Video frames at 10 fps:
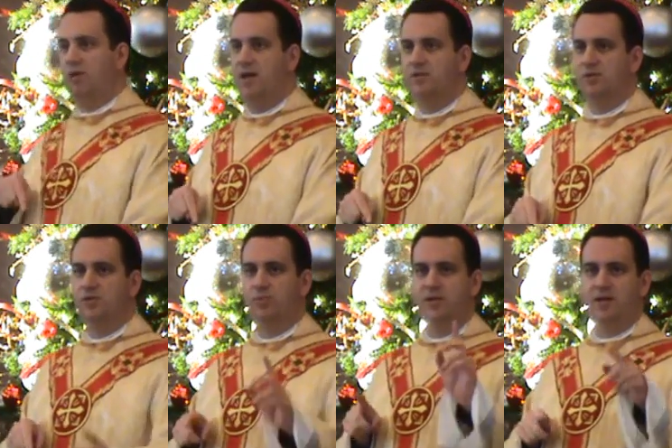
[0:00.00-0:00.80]

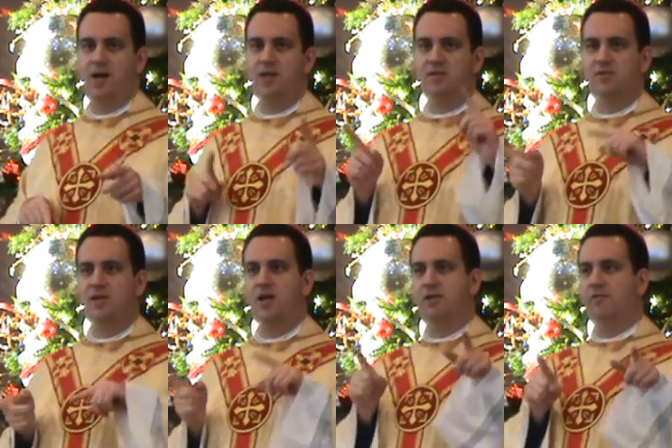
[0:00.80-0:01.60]
arises when God does
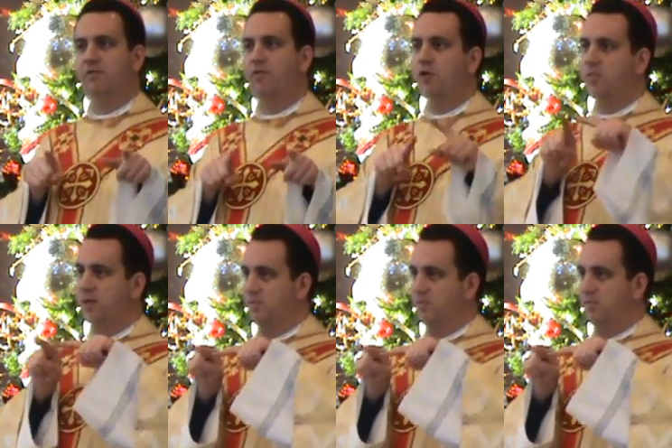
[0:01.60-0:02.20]
not conform